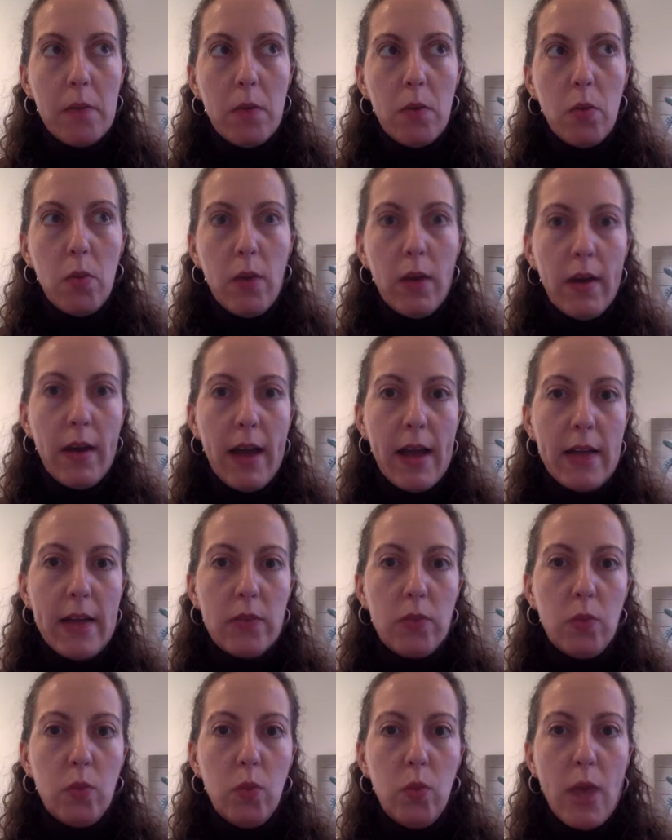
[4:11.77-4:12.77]

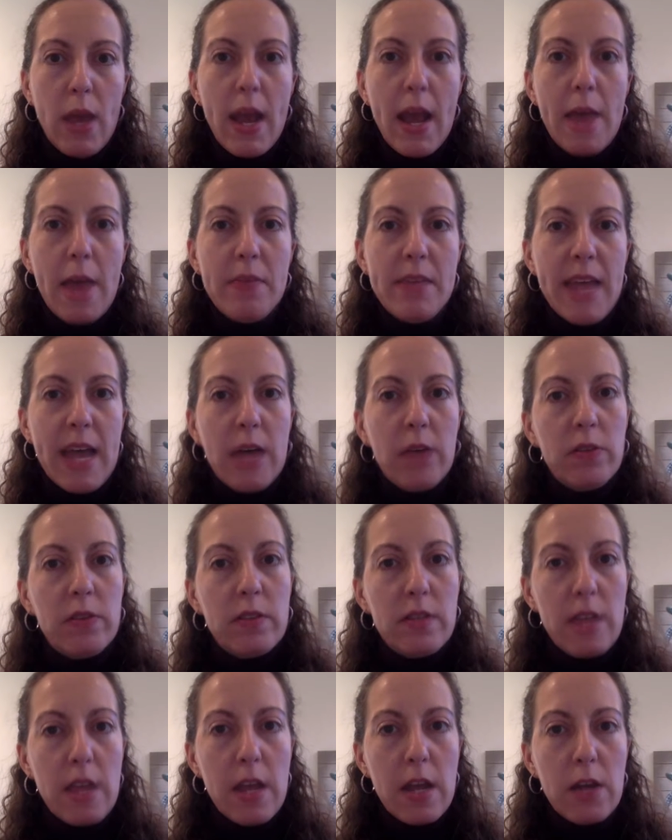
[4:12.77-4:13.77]
Whereas when I'm
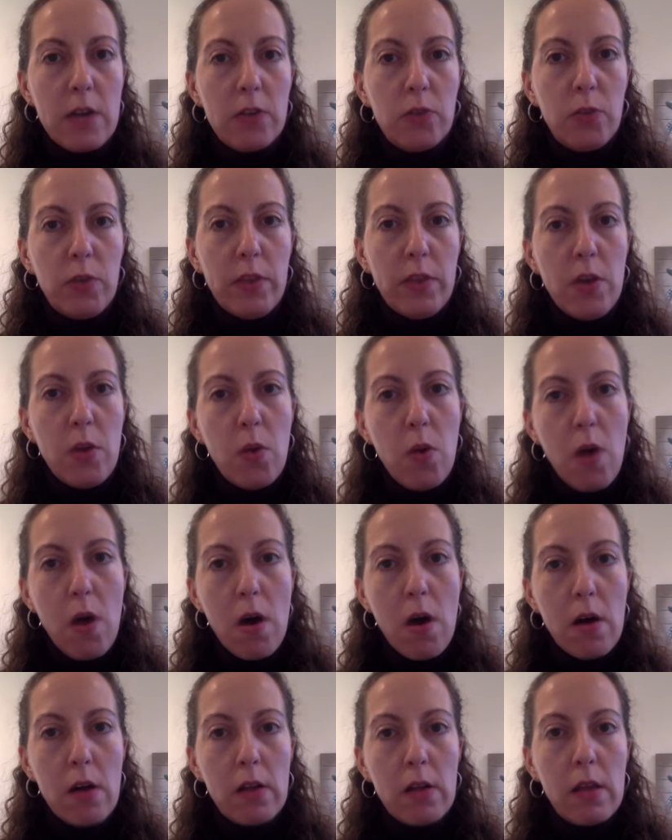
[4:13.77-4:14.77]
downstairs with you
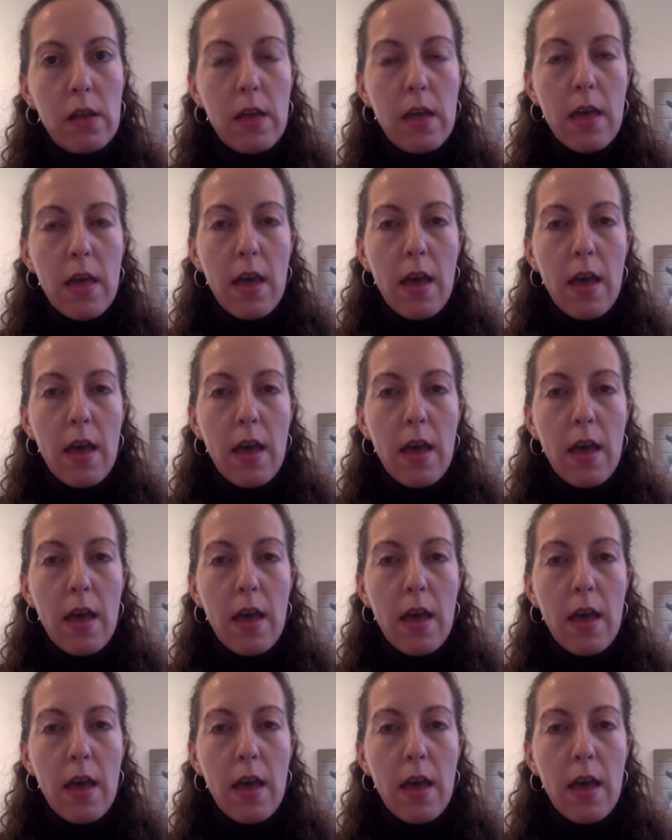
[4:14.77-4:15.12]
all,